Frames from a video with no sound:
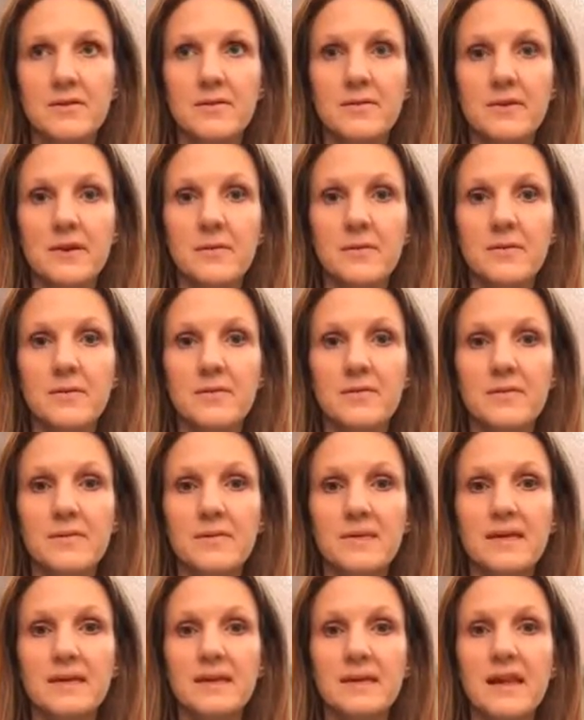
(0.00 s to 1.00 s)
There will
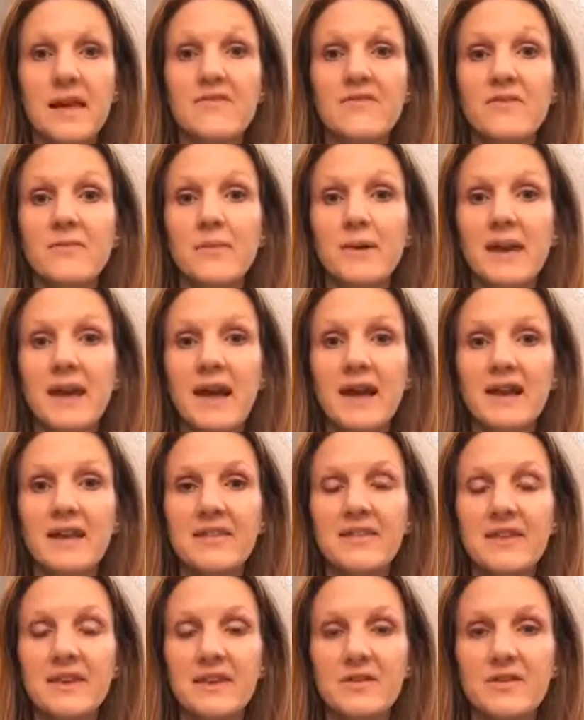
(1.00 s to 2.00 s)
never be
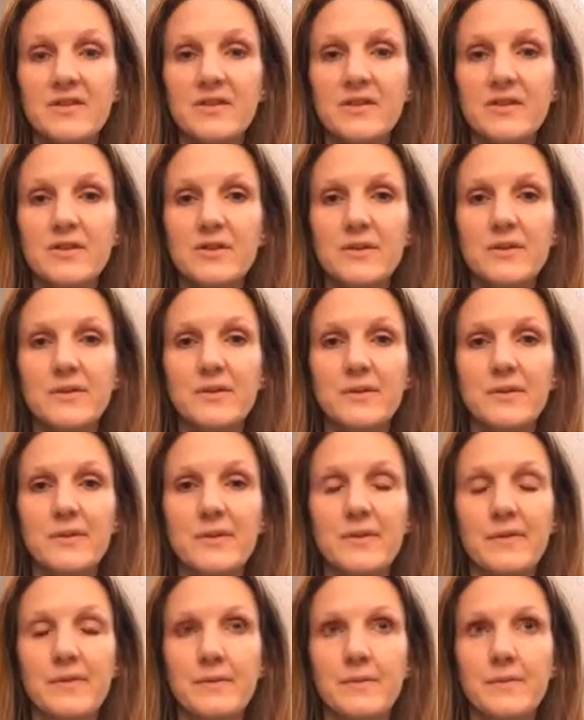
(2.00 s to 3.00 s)
anything to
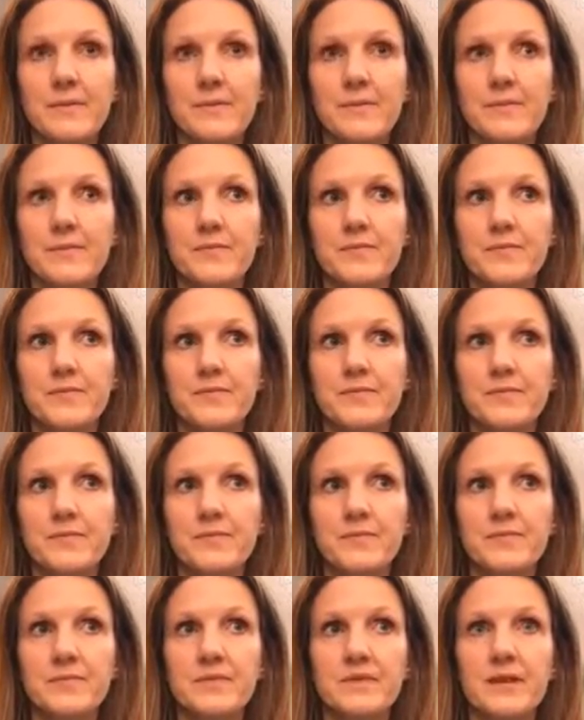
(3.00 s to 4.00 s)
lose.
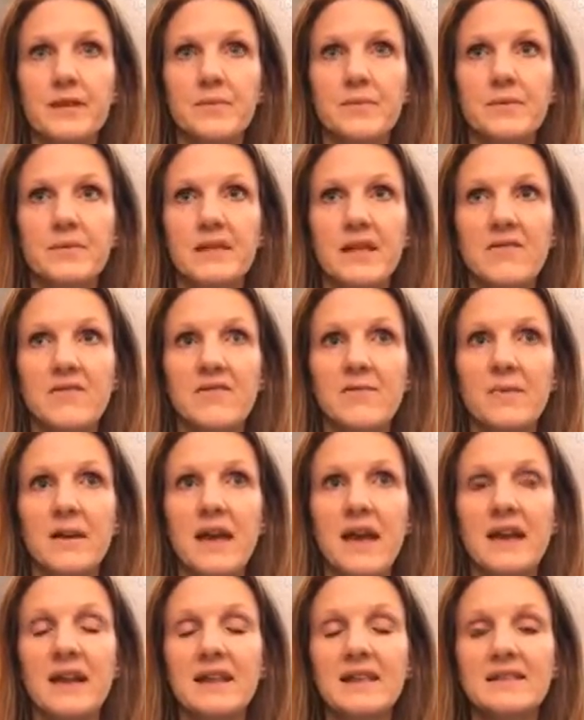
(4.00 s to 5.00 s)
There will never be
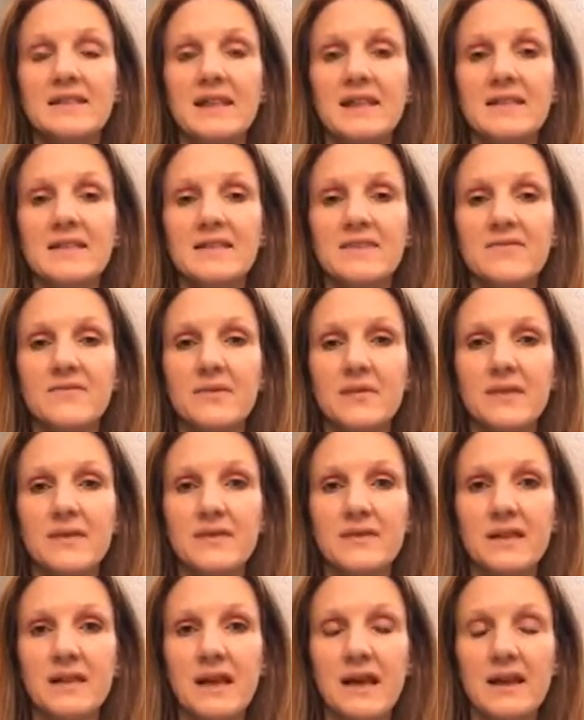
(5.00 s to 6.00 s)
any sense of
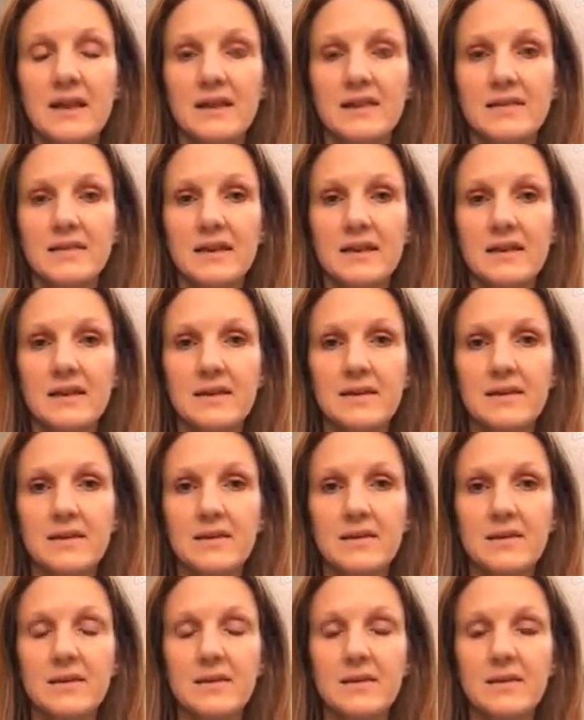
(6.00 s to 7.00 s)
losing anything.
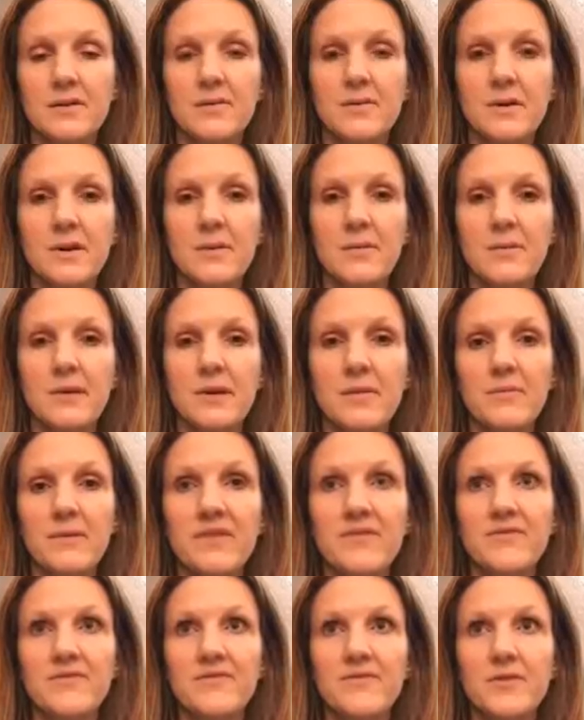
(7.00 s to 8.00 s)
We will
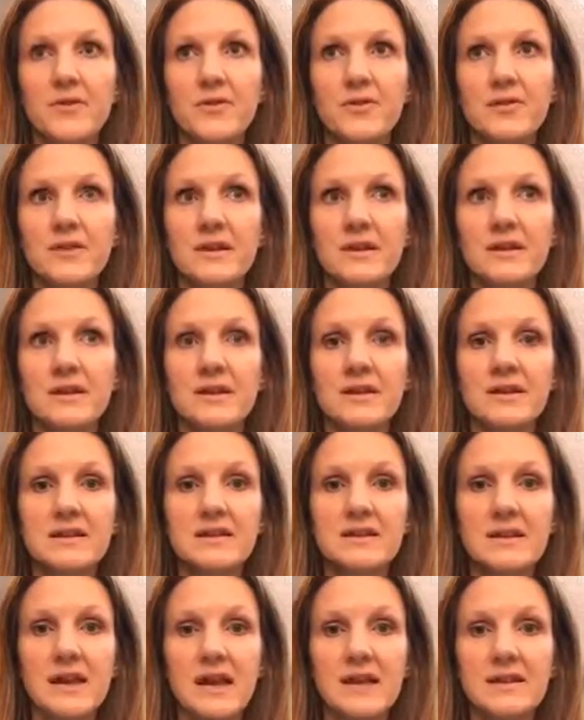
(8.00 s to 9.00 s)
be full and
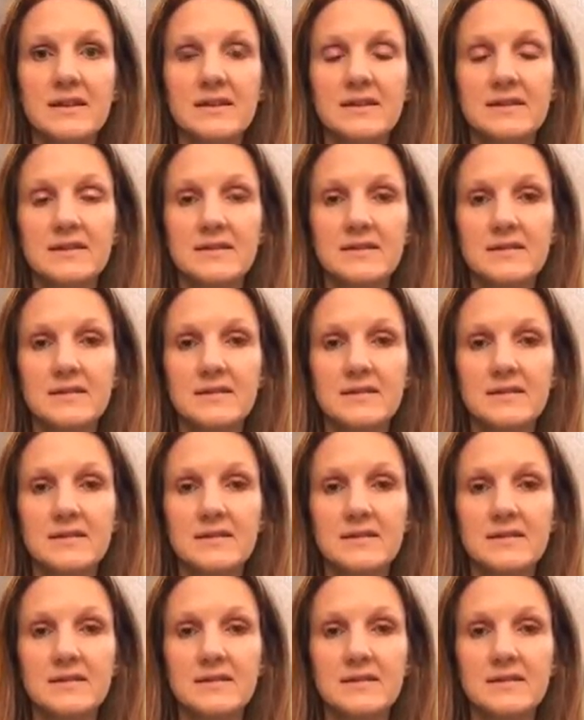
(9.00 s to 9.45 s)
content.